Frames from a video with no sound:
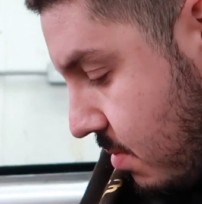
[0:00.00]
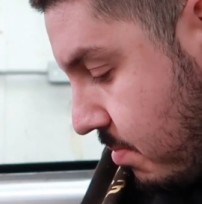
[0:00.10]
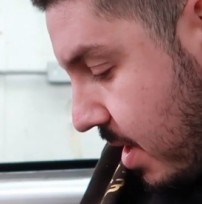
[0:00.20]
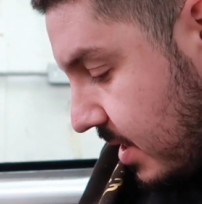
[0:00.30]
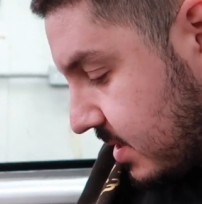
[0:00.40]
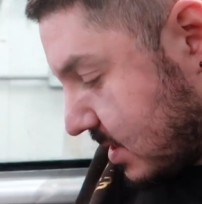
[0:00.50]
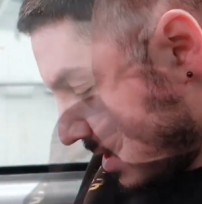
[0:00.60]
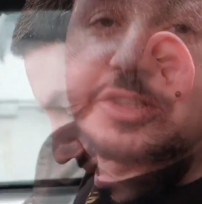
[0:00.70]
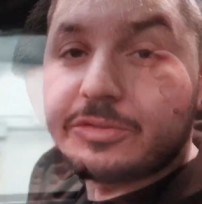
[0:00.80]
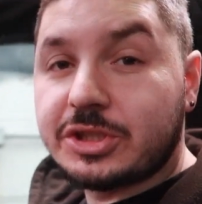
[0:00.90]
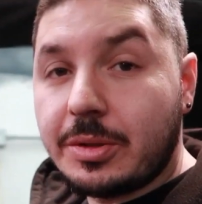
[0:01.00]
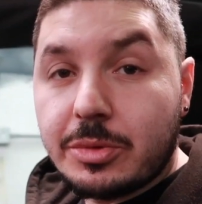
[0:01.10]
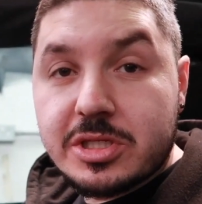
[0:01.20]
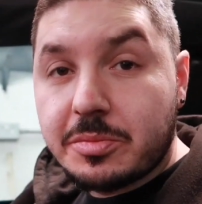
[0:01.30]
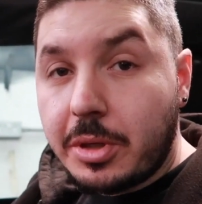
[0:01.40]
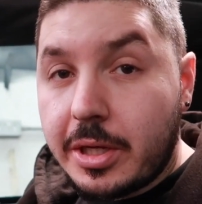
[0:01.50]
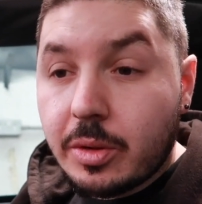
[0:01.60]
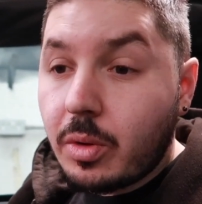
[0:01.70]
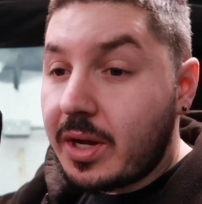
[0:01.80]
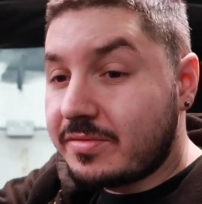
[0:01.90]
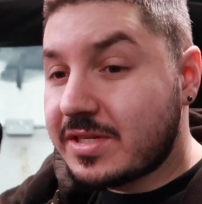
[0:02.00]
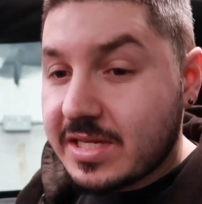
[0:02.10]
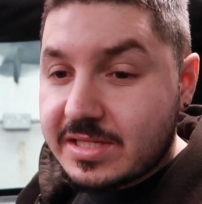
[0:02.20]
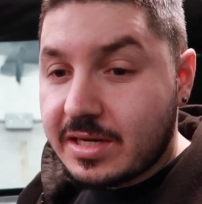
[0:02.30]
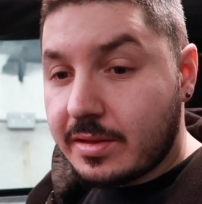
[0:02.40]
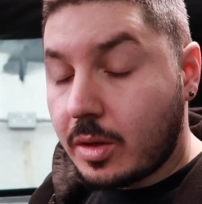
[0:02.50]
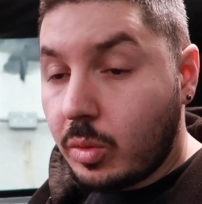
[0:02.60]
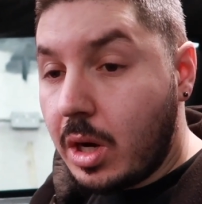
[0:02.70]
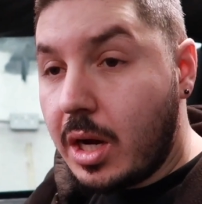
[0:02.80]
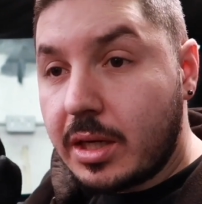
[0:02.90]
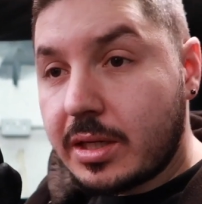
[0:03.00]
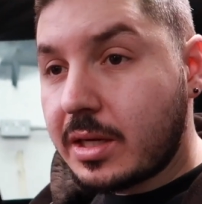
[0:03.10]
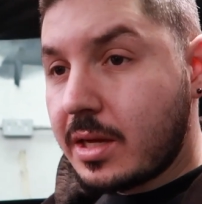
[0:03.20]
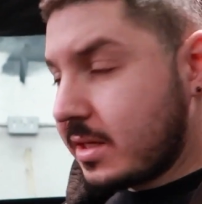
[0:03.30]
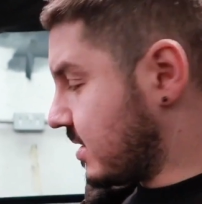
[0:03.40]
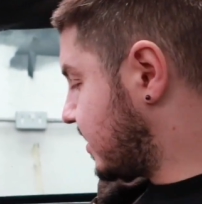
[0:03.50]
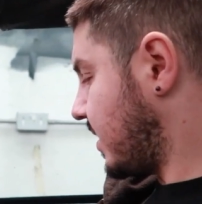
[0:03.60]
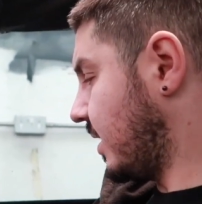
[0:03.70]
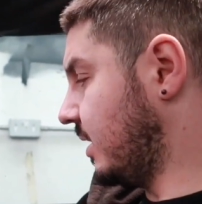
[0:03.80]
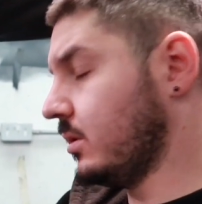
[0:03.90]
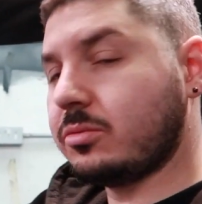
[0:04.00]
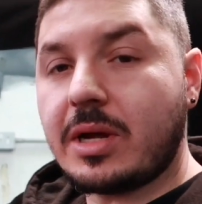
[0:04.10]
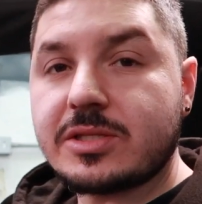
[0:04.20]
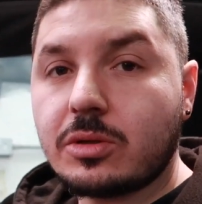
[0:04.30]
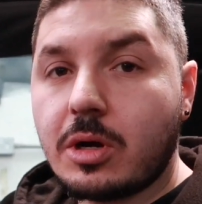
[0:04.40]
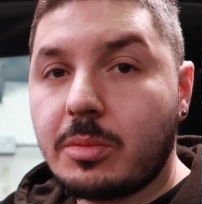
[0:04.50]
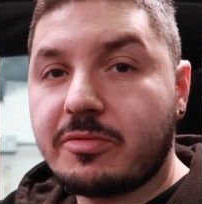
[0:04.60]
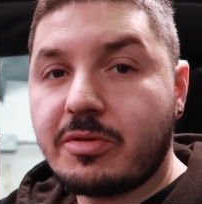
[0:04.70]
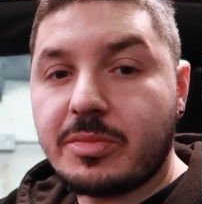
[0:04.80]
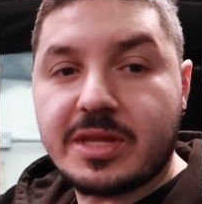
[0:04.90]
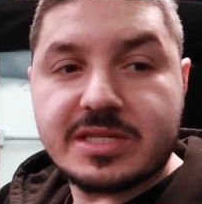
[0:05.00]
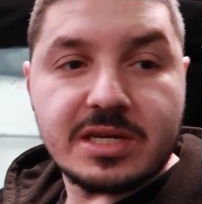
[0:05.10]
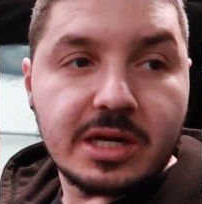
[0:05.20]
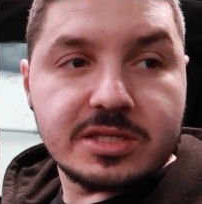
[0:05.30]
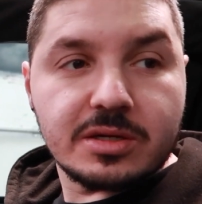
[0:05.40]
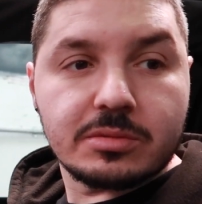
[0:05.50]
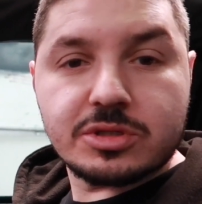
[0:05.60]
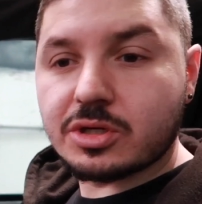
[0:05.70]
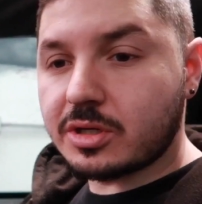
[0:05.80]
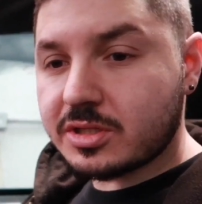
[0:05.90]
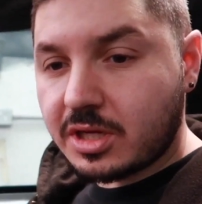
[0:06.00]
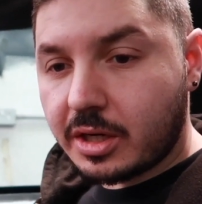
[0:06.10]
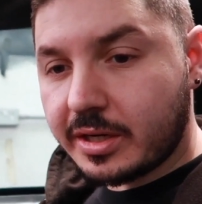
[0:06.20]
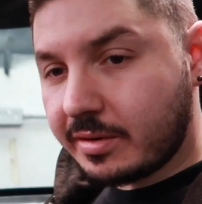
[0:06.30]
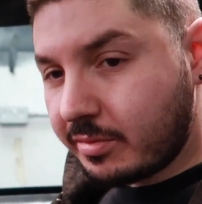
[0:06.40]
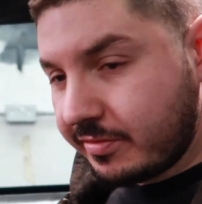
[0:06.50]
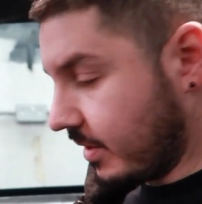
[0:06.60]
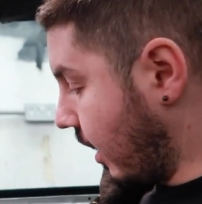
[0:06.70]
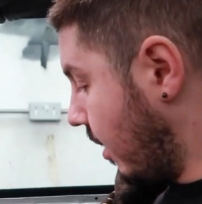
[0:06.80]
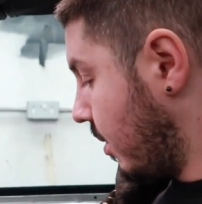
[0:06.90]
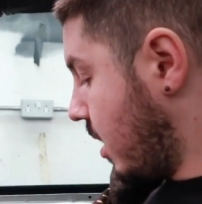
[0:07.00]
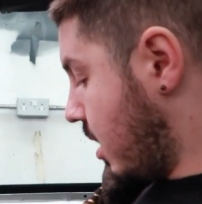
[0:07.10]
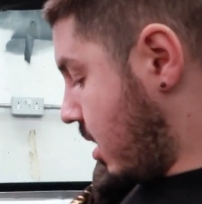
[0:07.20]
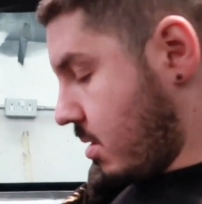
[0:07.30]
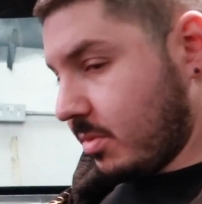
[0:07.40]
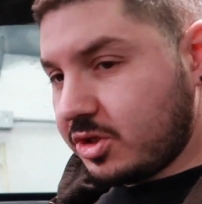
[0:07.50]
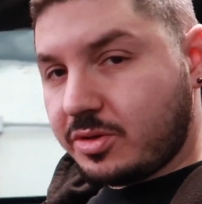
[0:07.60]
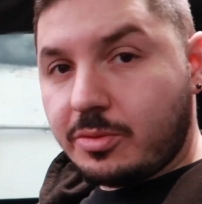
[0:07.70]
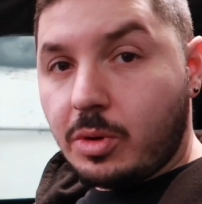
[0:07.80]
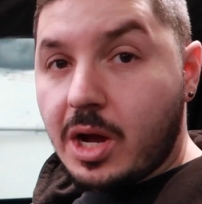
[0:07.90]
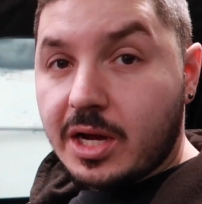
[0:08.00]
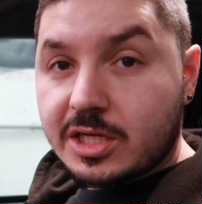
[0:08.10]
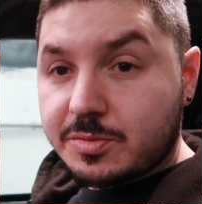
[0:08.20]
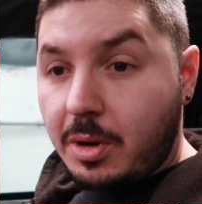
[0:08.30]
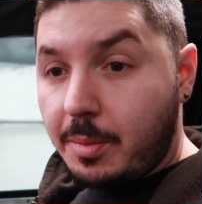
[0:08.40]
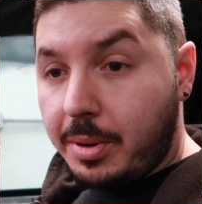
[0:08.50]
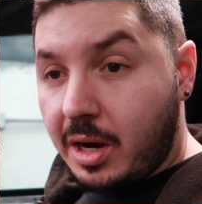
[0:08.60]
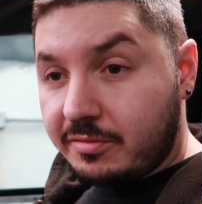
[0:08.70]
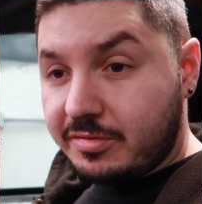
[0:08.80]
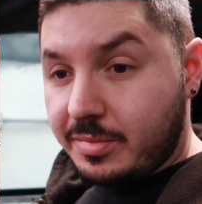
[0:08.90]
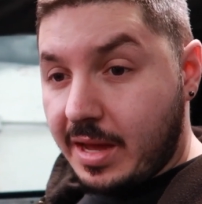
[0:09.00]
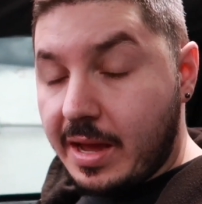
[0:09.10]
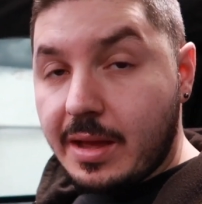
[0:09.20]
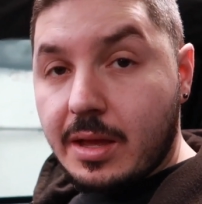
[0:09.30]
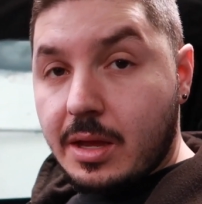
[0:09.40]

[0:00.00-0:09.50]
bassy. Some shit music, but anyway, I've tested it, they work. It's a tiny little rattle coming from this side, so I'm just gonna tighten everything up, make sure it works. But apart from that,